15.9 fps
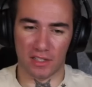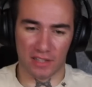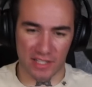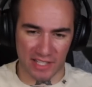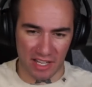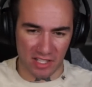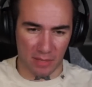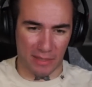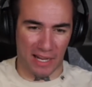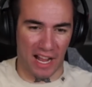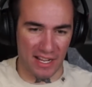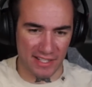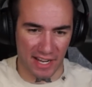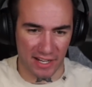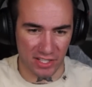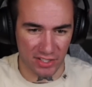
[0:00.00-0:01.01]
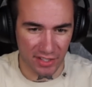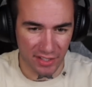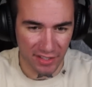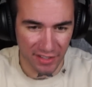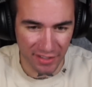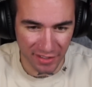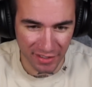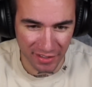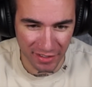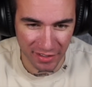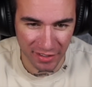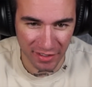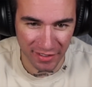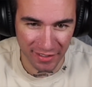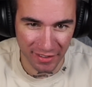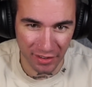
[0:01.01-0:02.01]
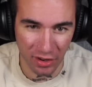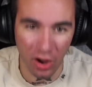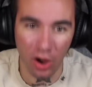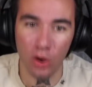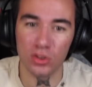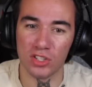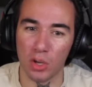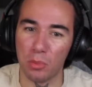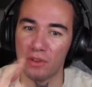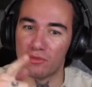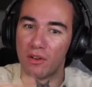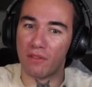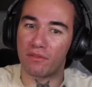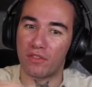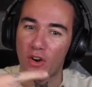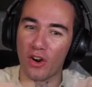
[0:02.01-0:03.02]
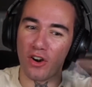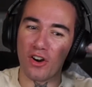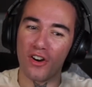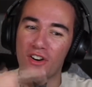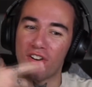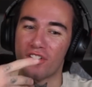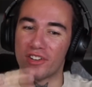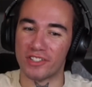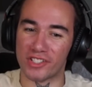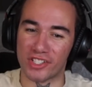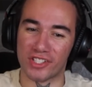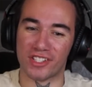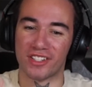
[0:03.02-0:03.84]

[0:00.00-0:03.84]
Let's get some context. Oh, so it reversed.